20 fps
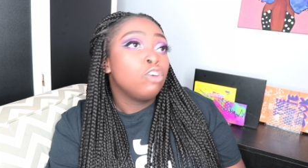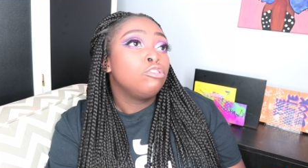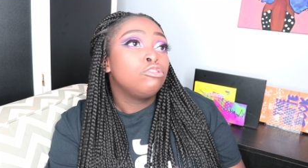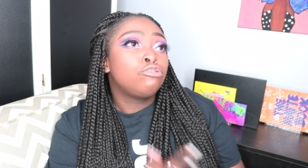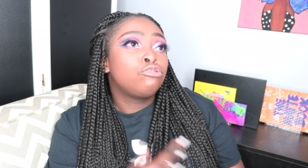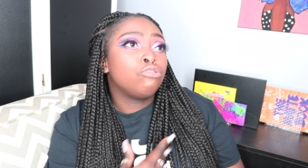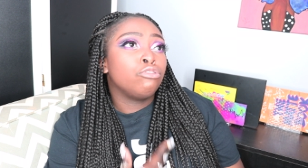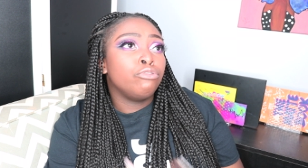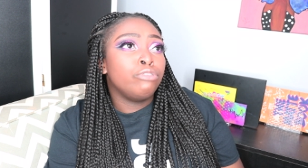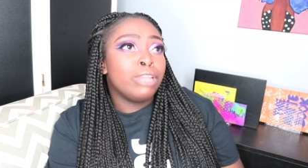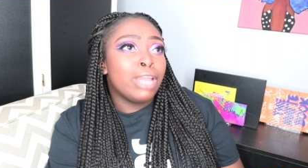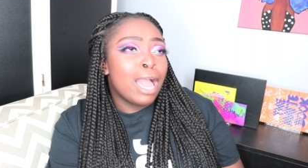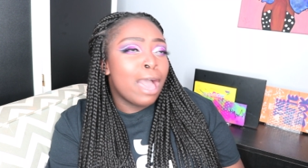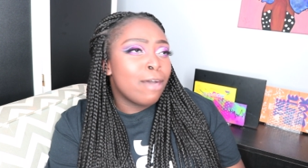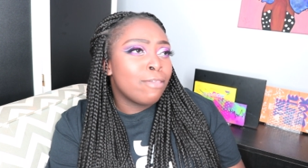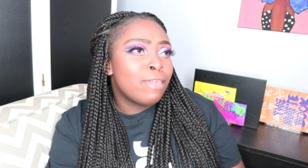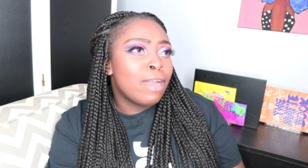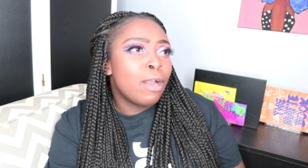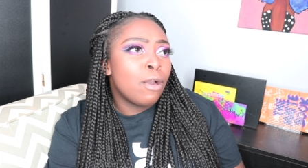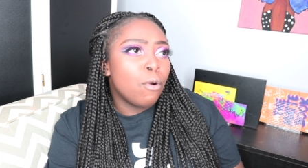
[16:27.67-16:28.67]
So
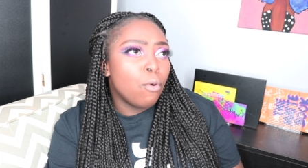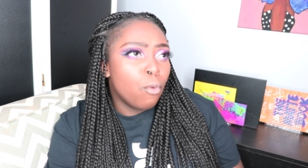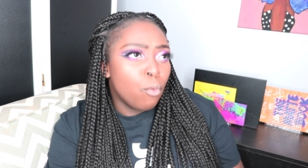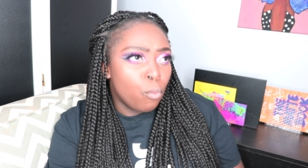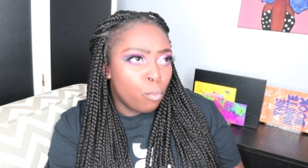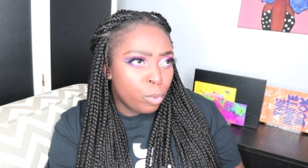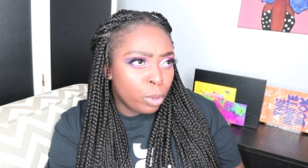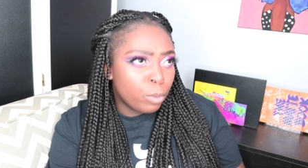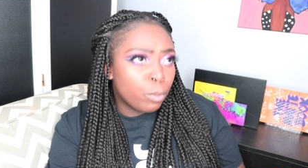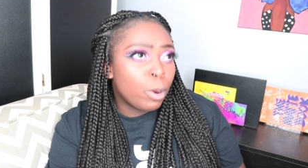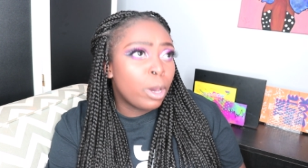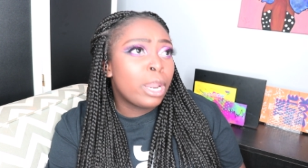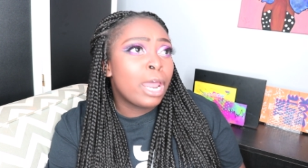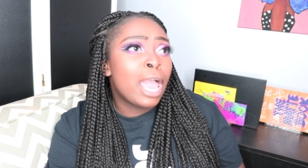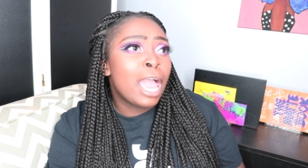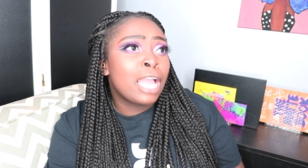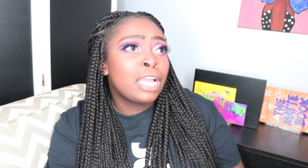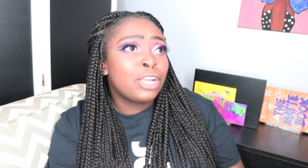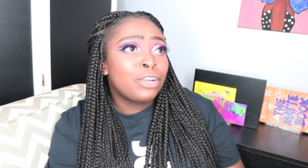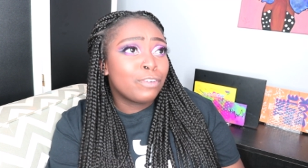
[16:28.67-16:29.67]
now that we want to
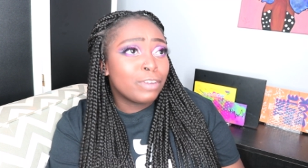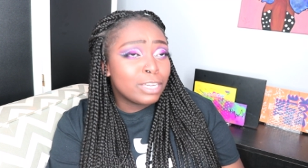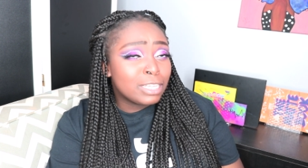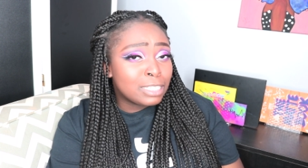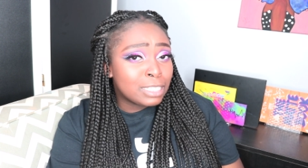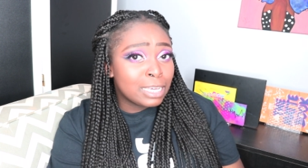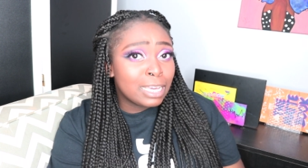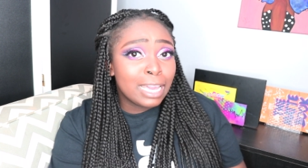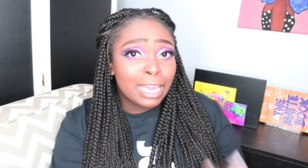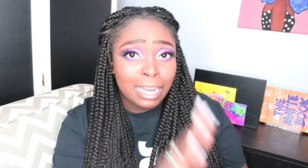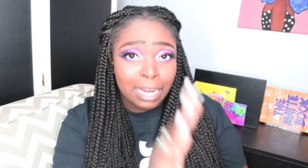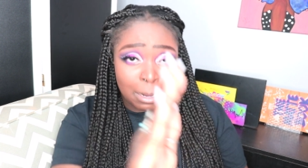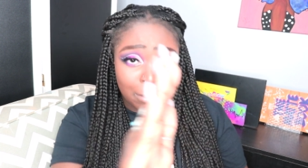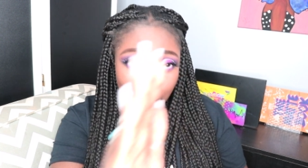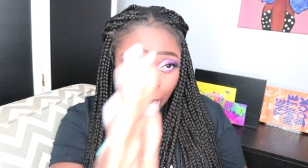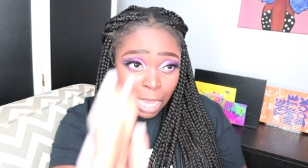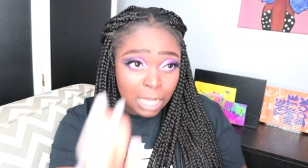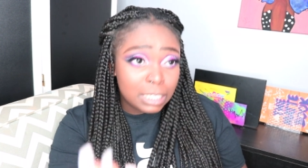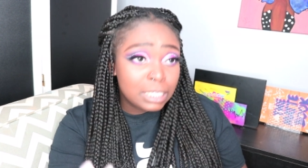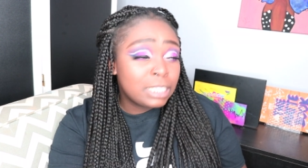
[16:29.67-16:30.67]
act crazy, and I'm
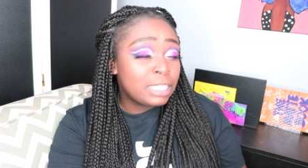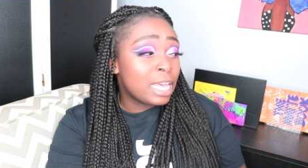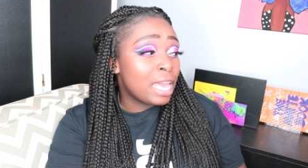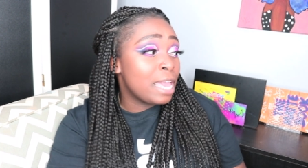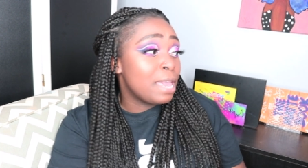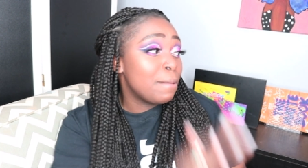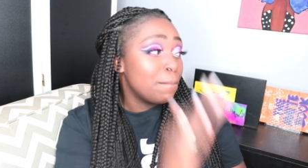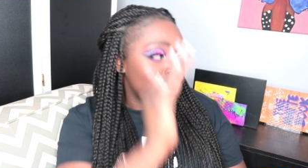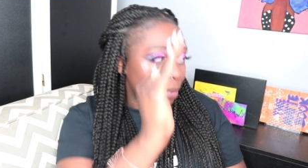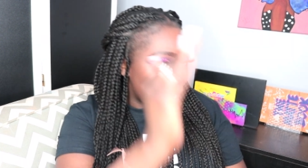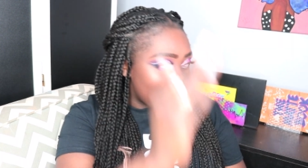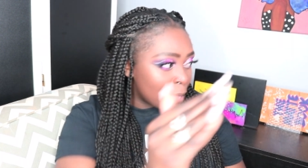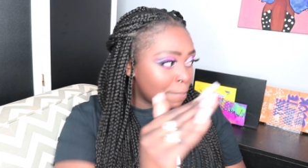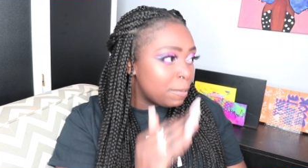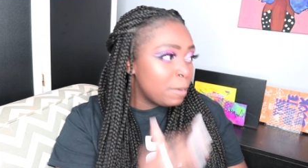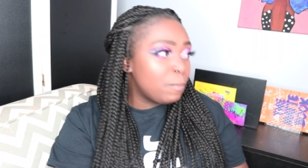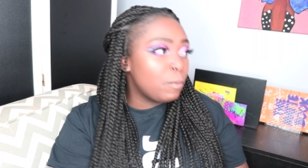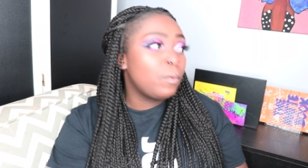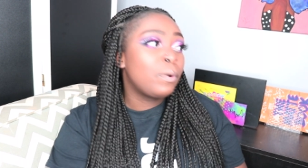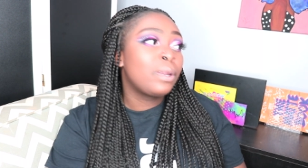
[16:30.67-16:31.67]
not saying black
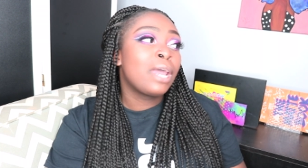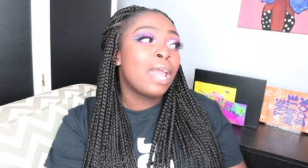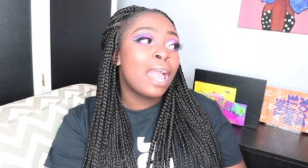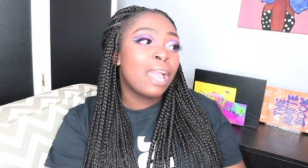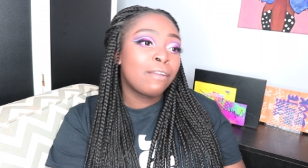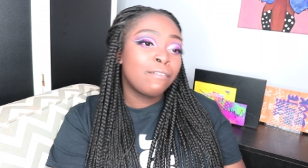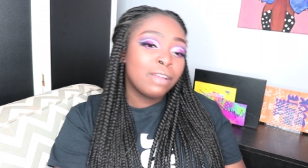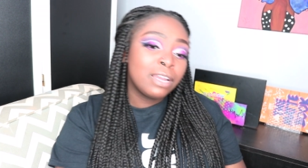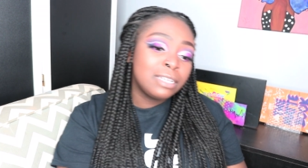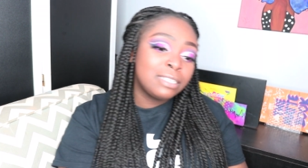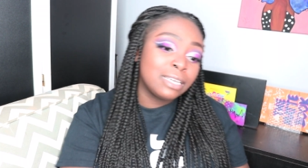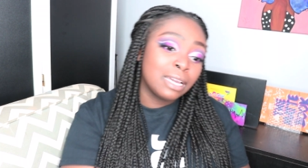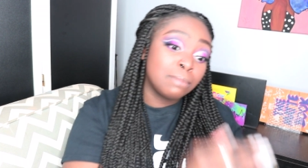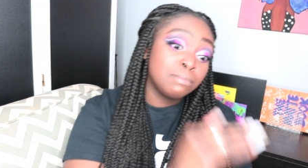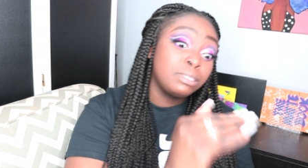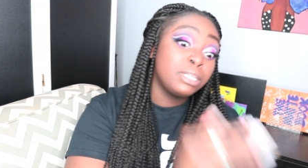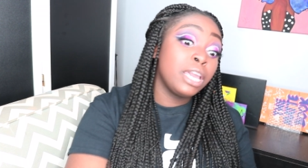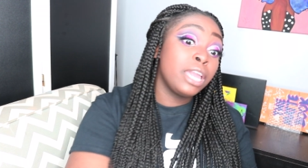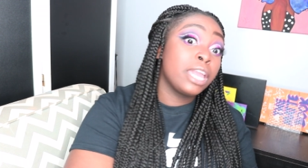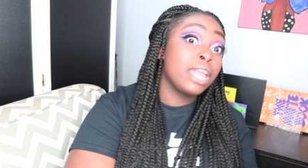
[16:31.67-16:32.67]
people want to act crazy. I'm
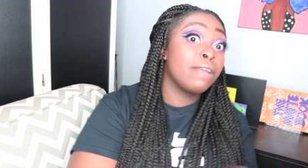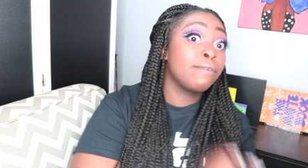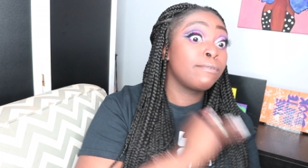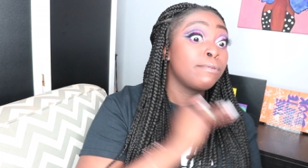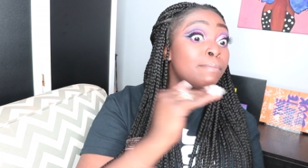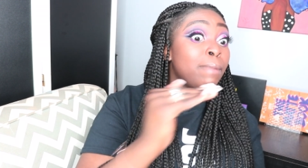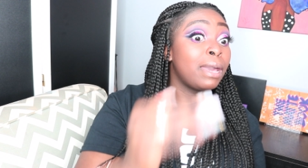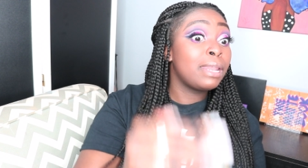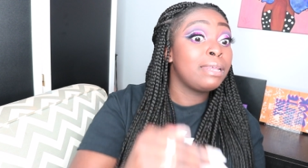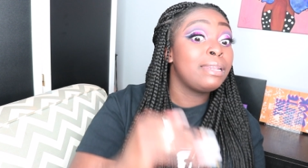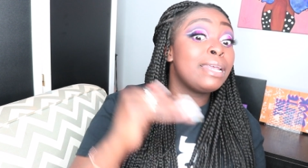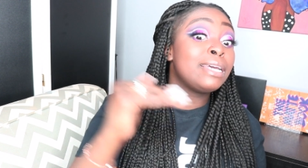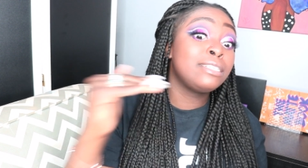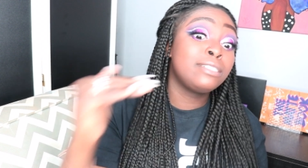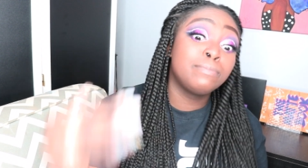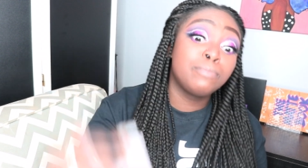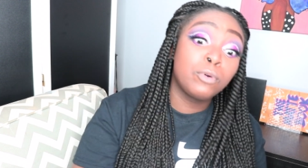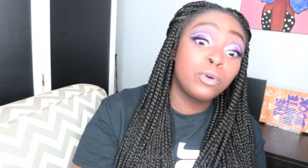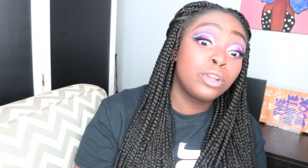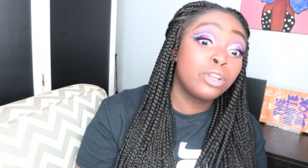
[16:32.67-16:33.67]
saying everybody that's
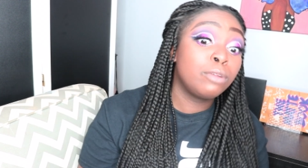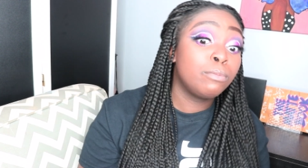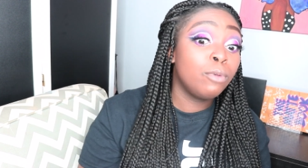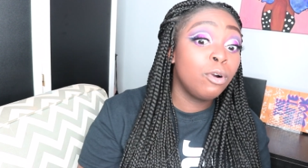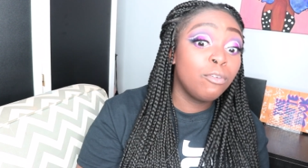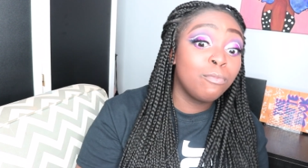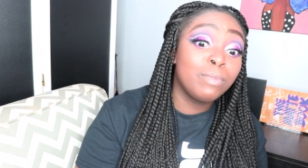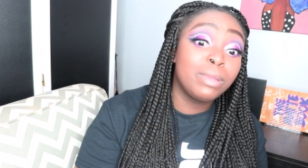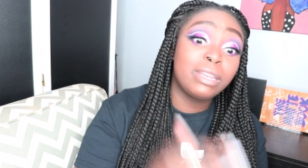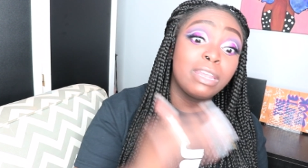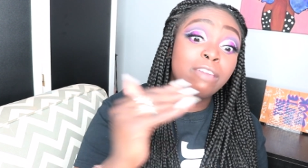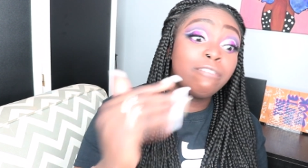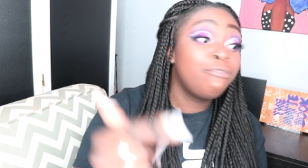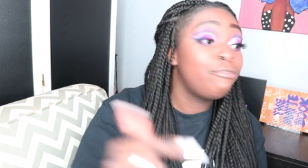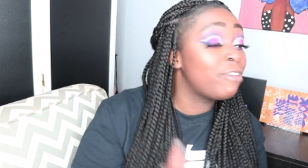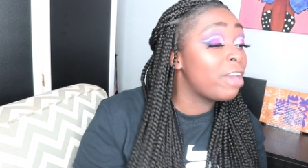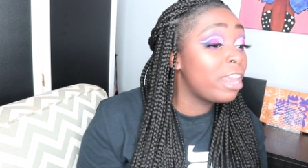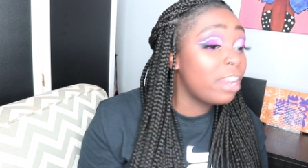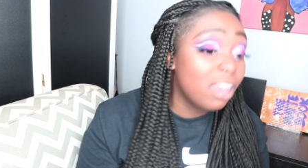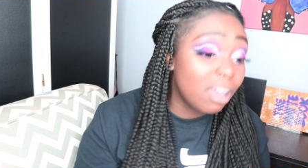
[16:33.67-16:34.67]
supporting the movement, they
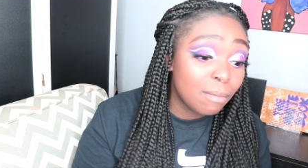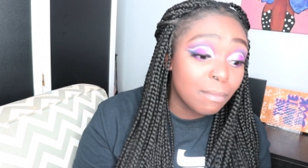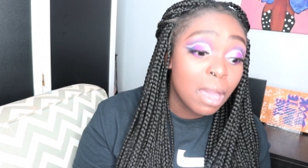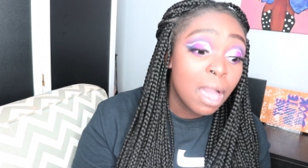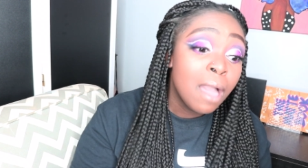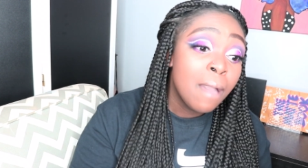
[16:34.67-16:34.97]
fed up.